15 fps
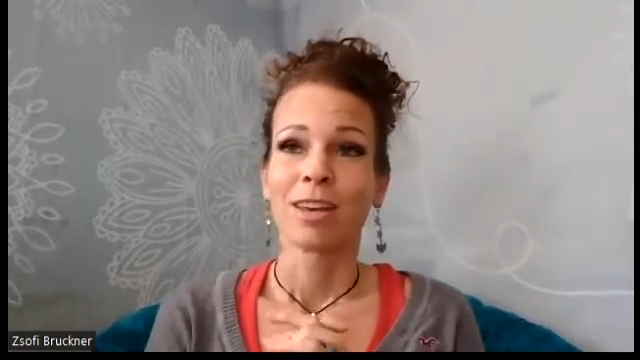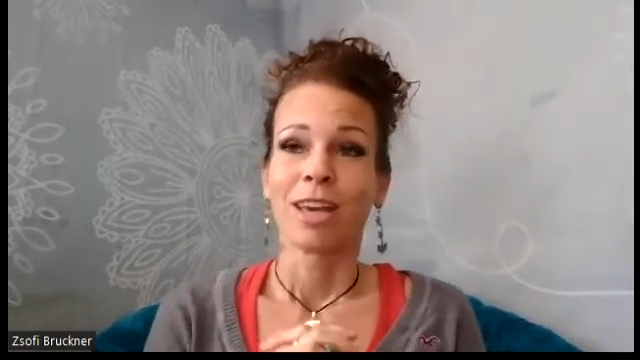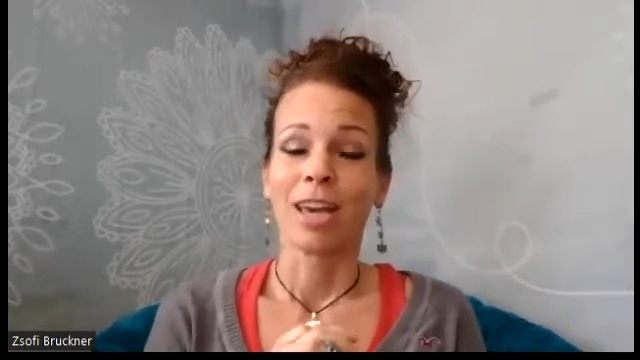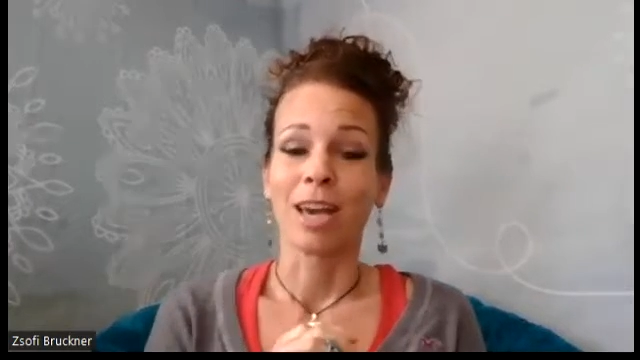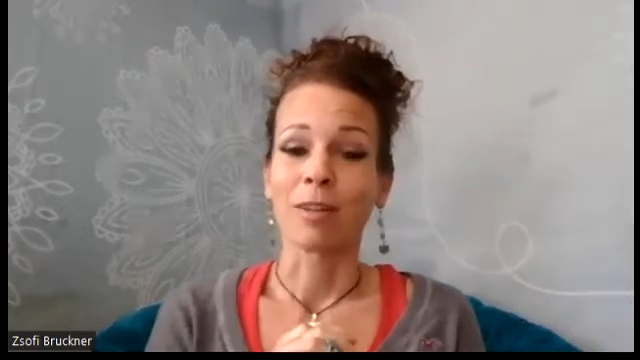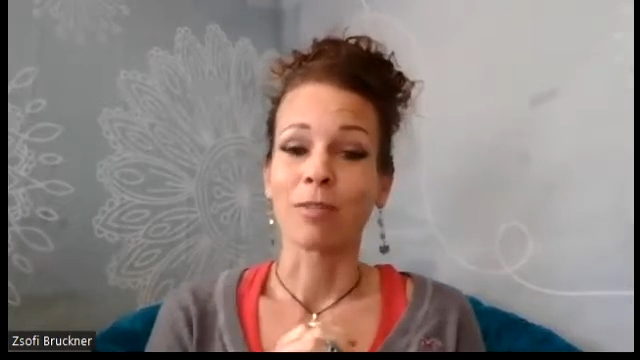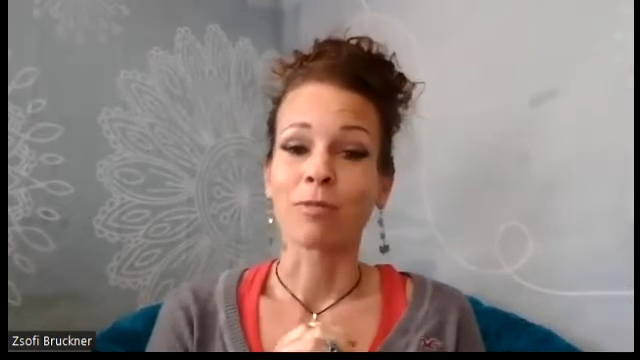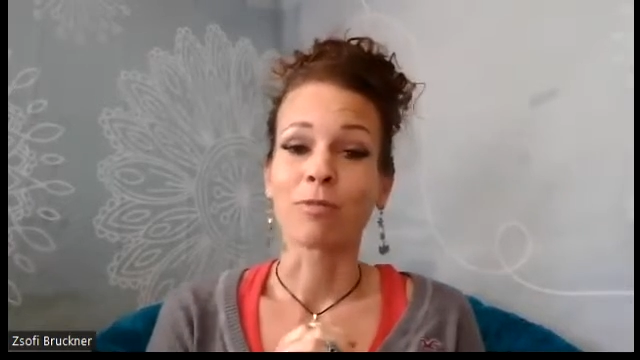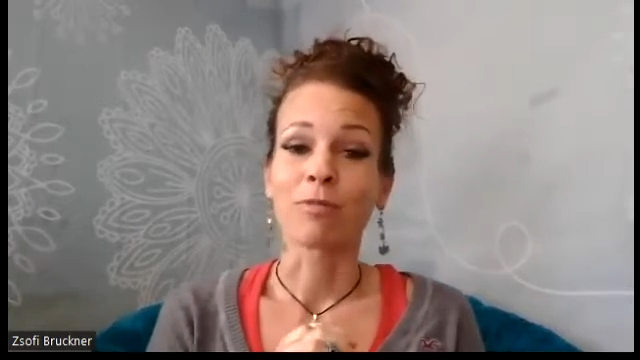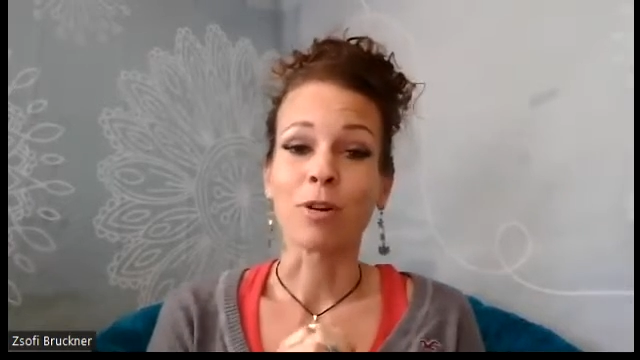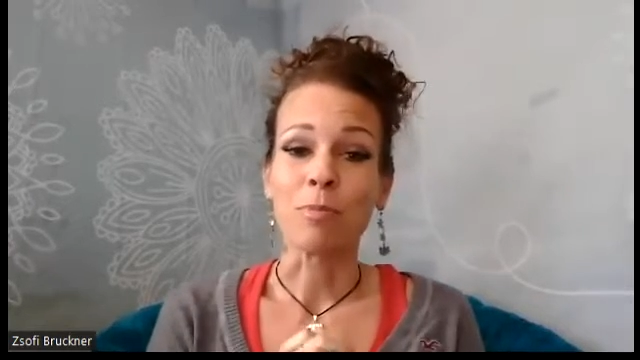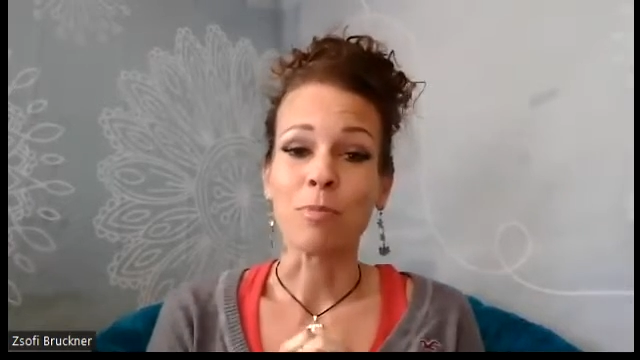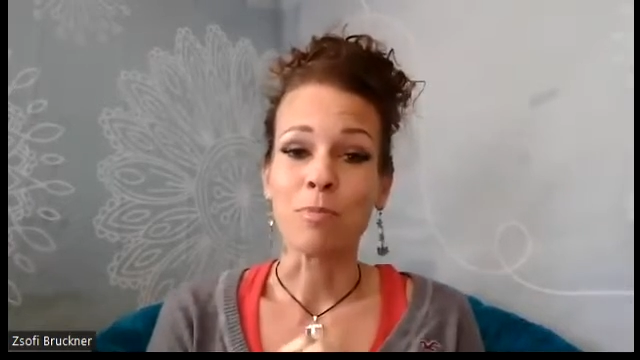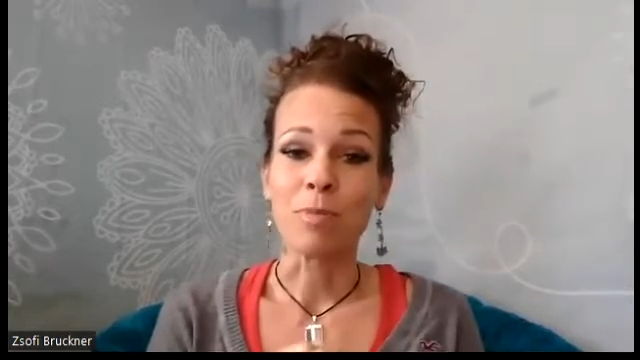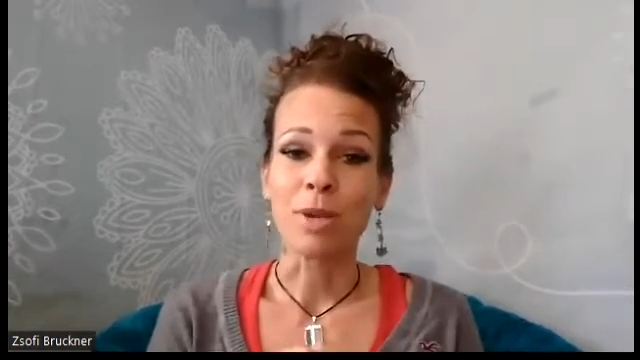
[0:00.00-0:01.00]
And for
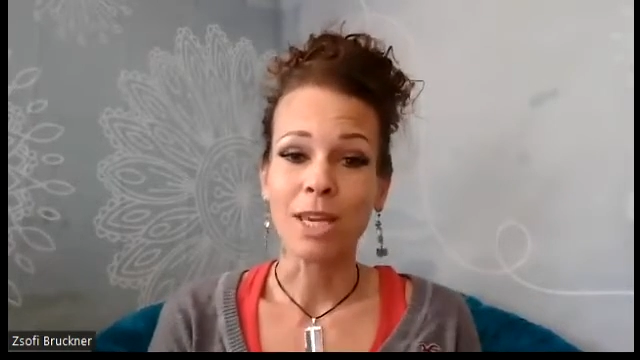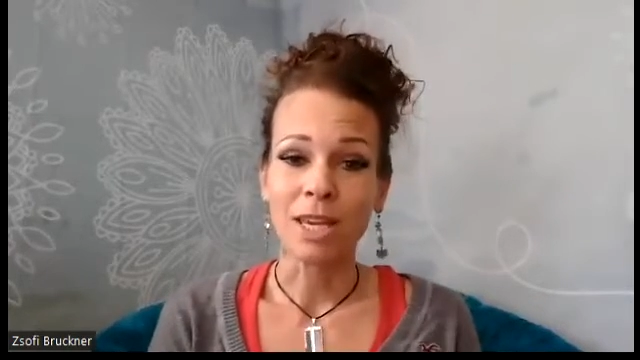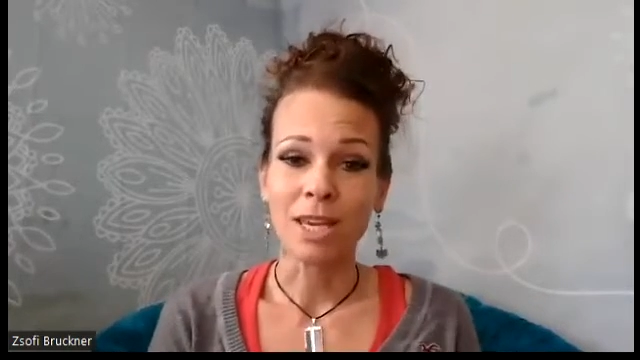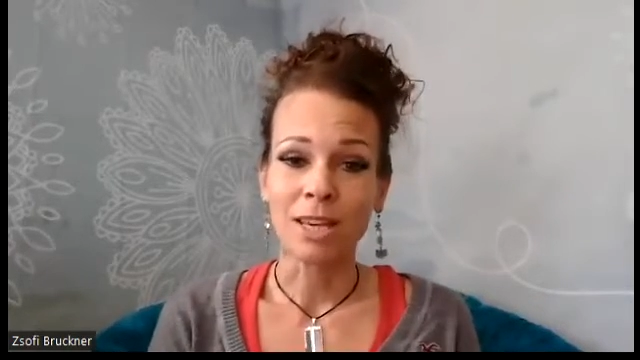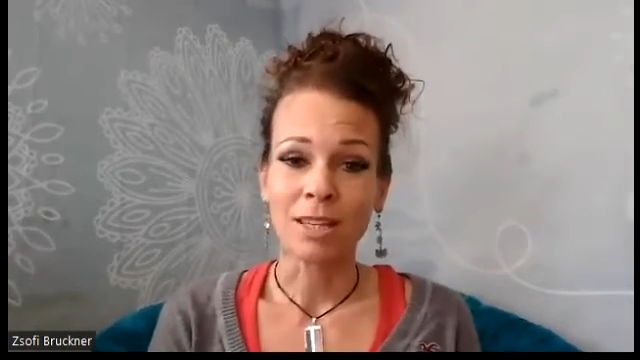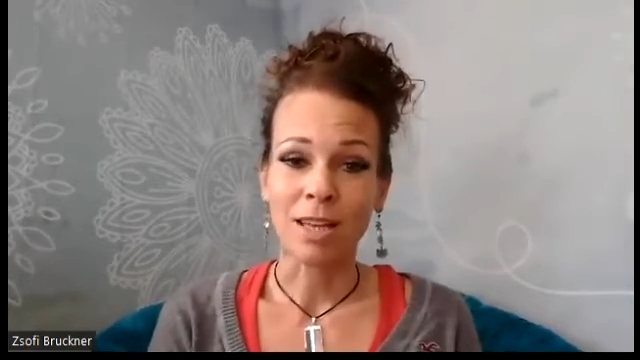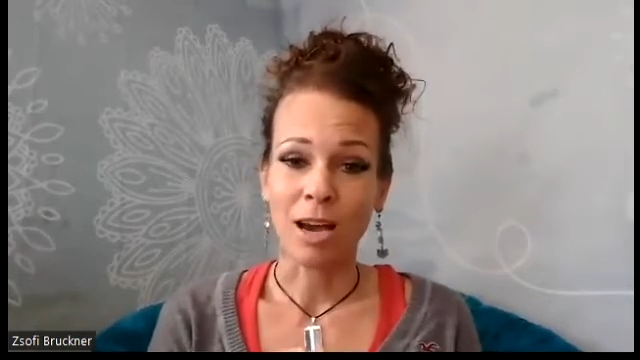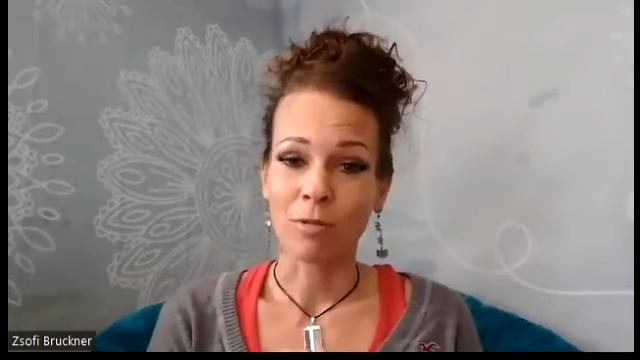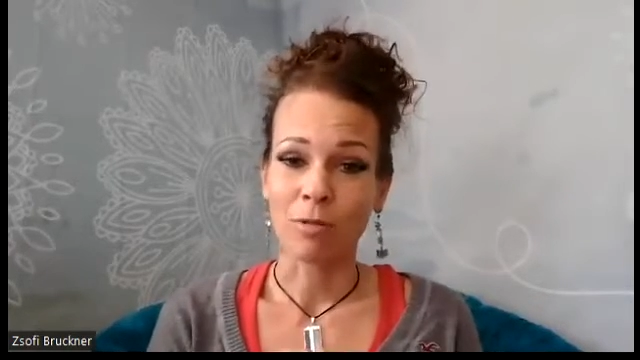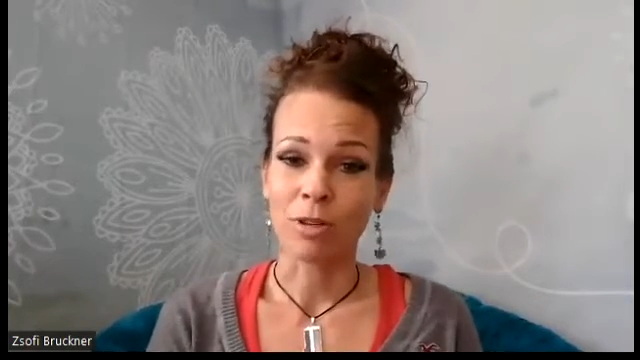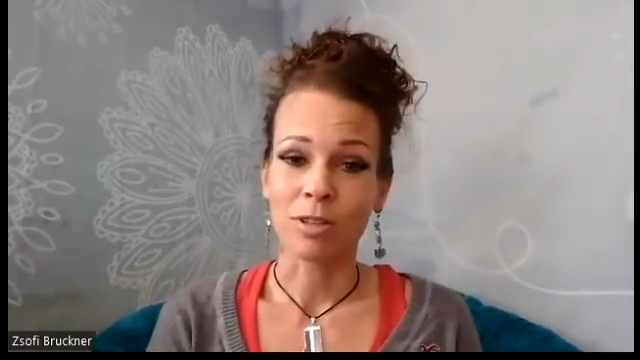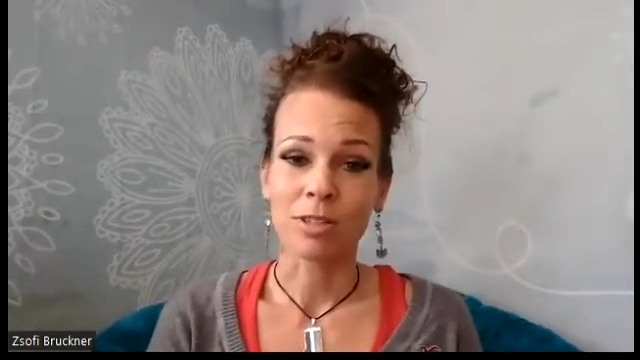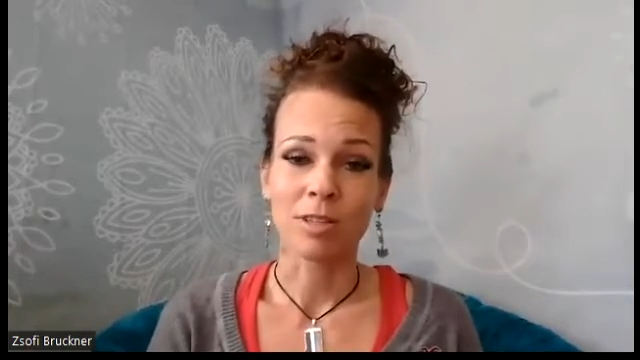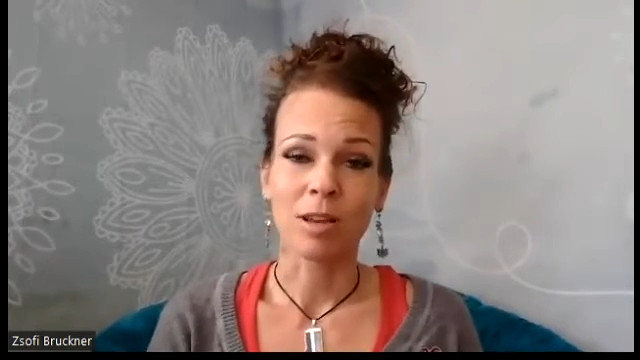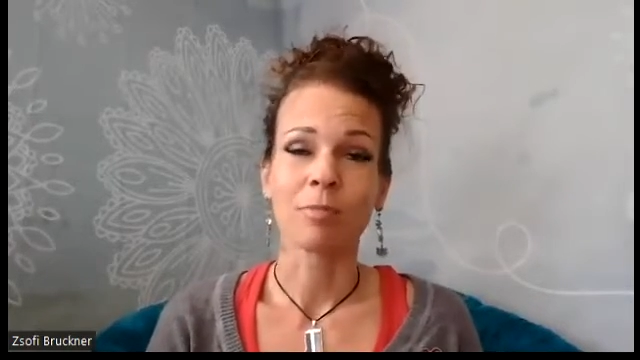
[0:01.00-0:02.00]
me, that
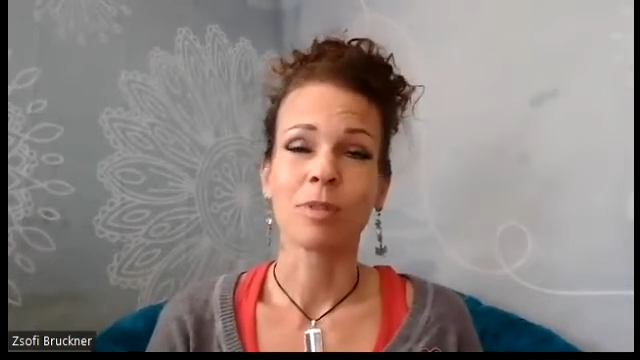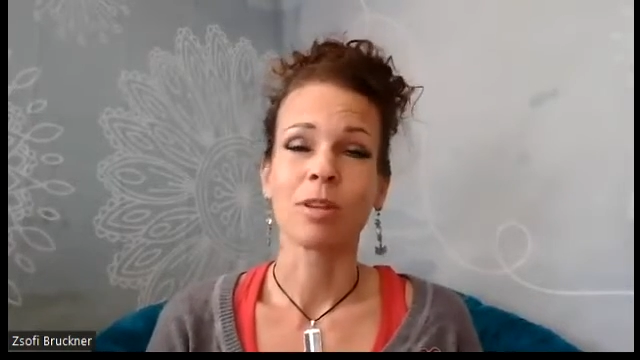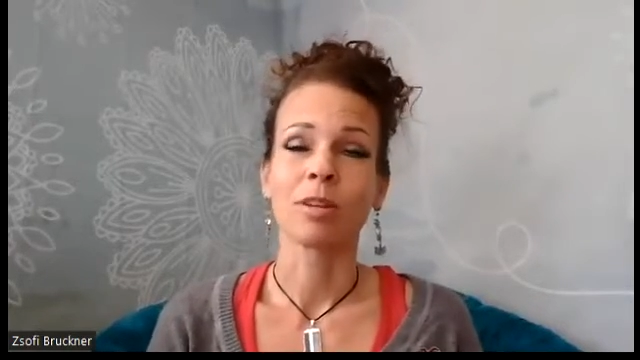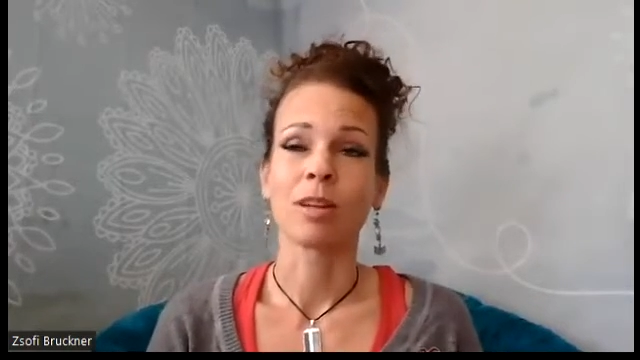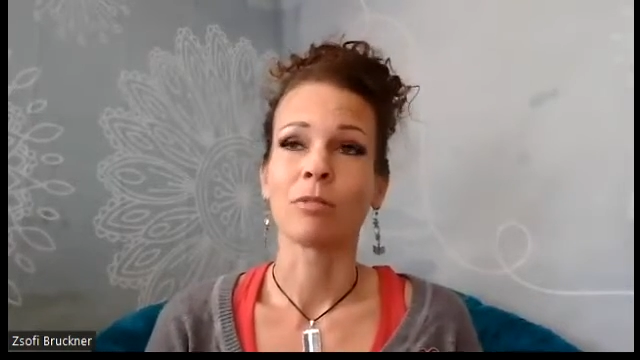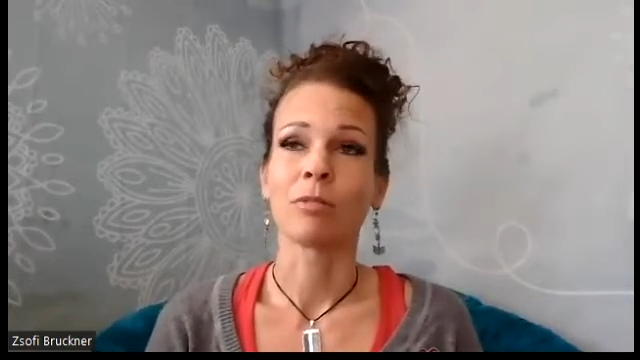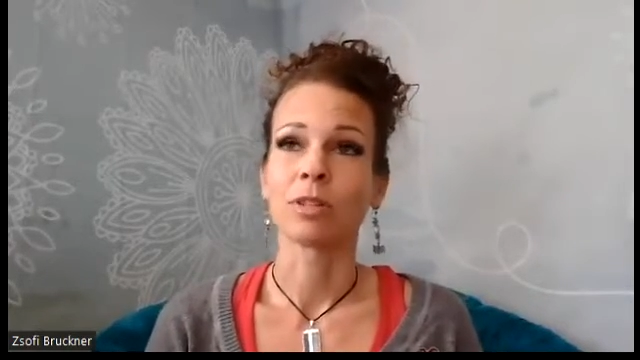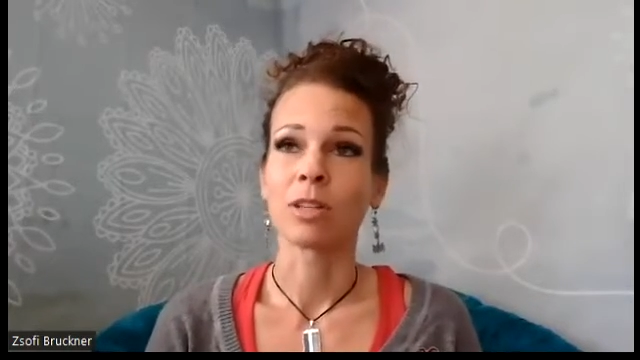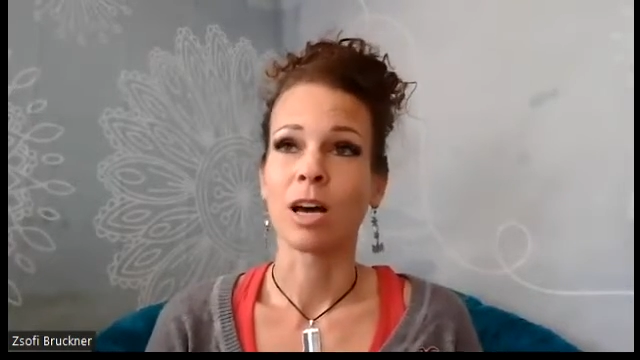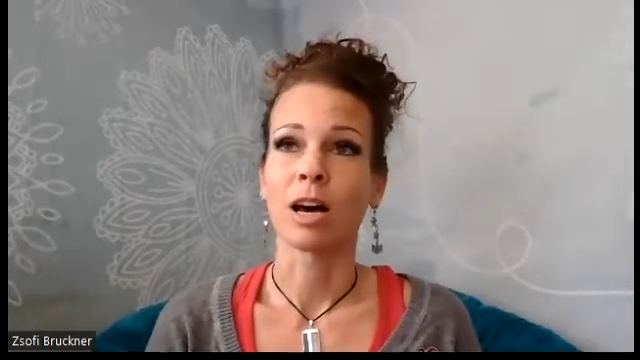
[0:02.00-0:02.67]
was something that was